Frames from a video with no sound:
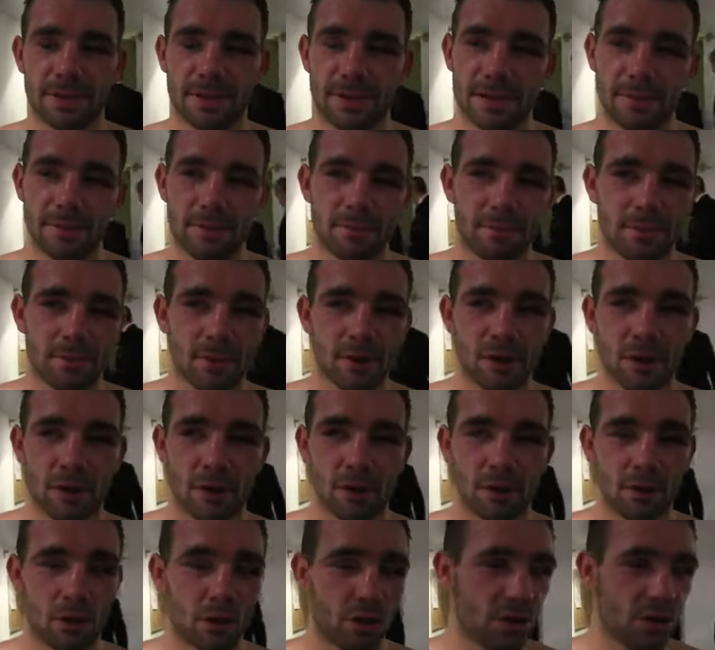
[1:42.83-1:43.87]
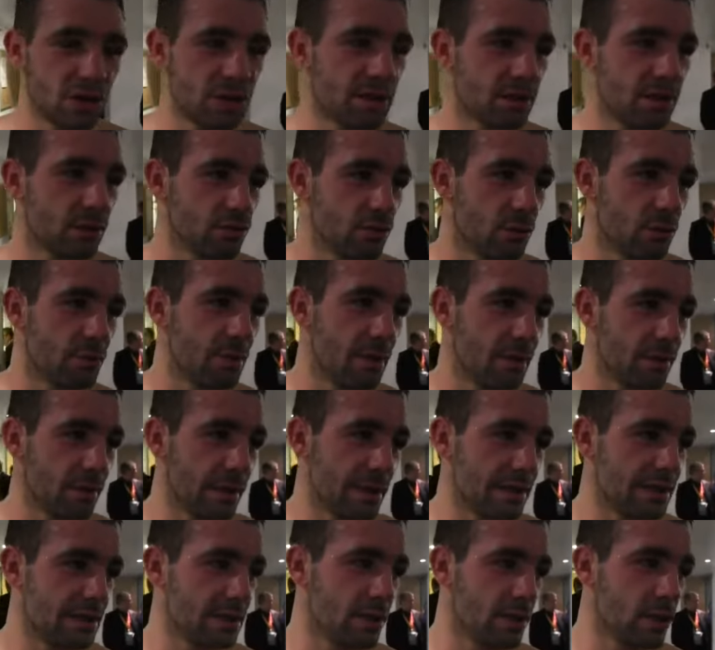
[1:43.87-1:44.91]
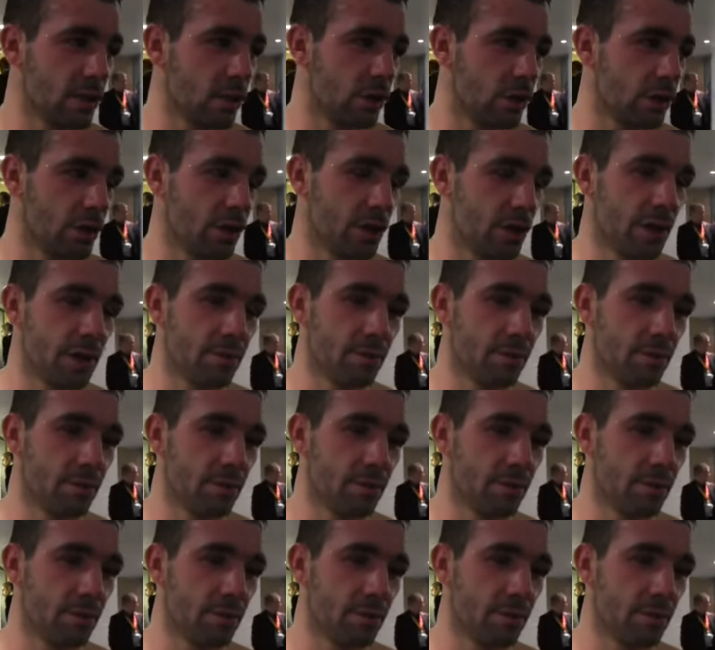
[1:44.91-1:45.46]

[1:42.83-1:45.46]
But, you know, like I said, it was a big lesson learned,